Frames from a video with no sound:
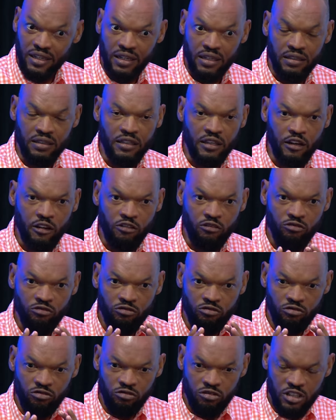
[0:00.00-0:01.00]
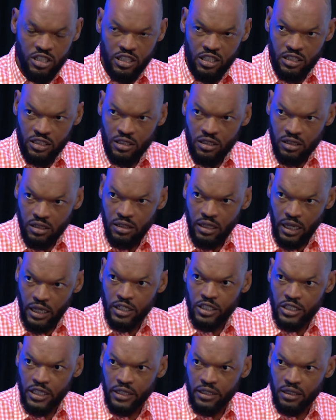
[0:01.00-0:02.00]
their real
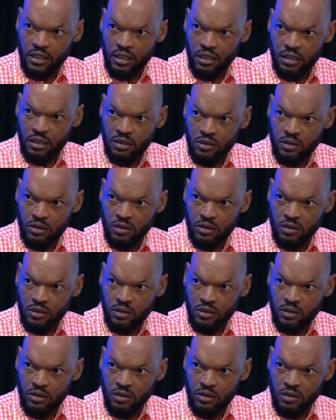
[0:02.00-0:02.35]
agenda,